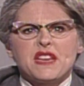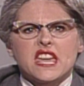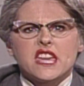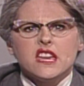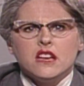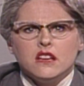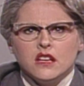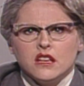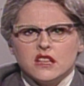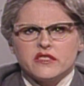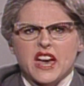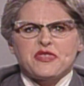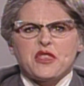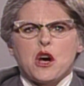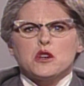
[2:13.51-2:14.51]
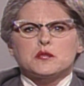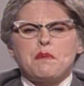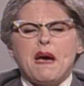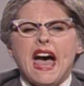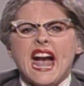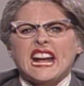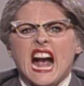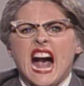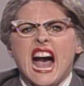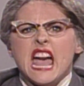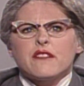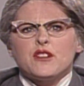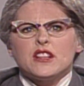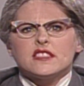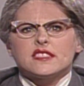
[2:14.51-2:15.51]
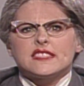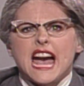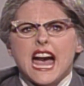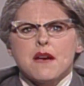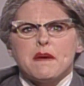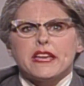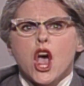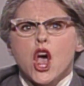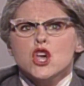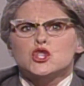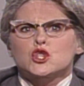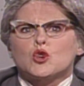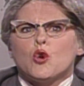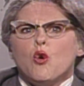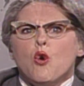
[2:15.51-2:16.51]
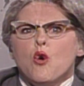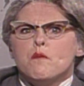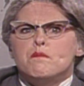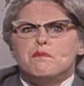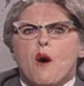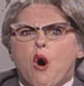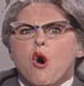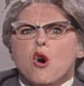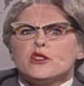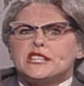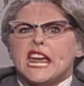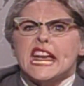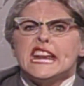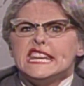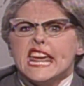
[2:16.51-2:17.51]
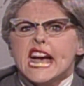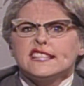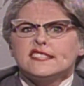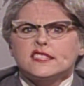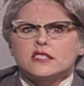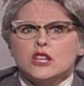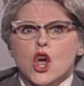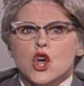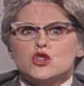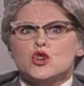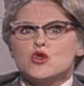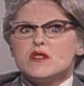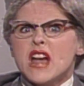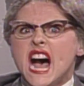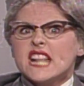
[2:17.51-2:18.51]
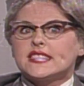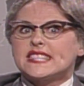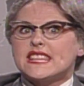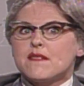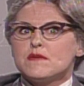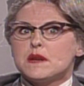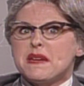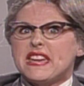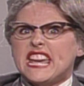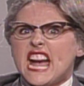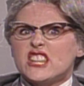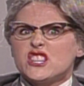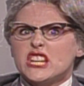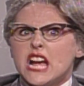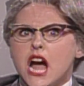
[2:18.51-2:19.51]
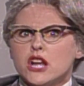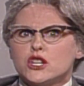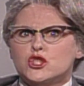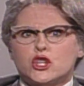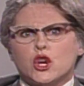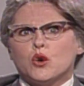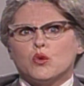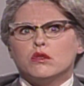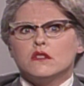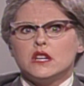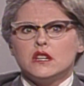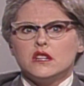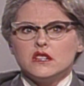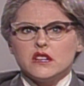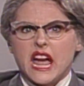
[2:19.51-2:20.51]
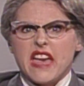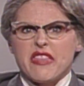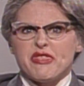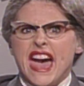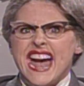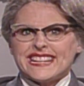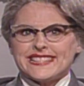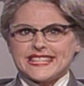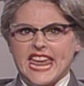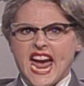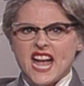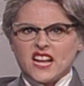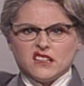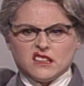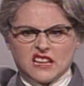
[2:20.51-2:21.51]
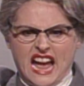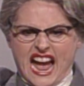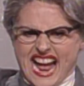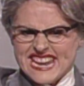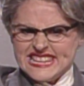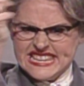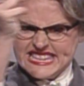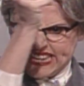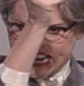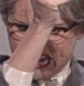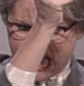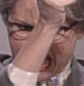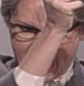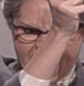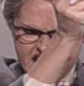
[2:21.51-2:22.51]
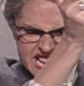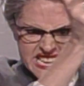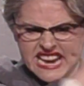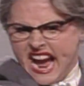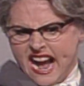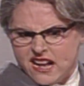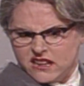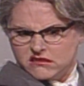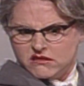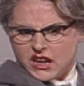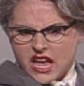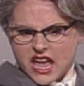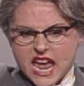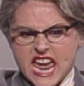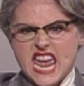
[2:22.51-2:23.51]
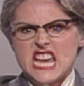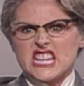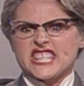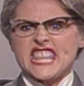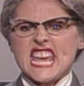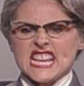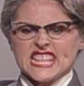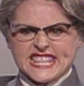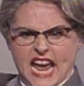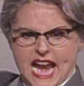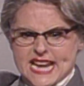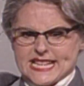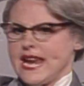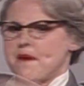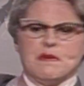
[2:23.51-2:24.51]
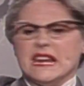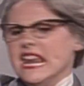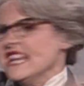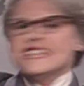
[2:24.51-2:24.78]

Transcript: hoping that those back hyphen stabbing school board idiots do not seem to be catching on to. And that underlined is this double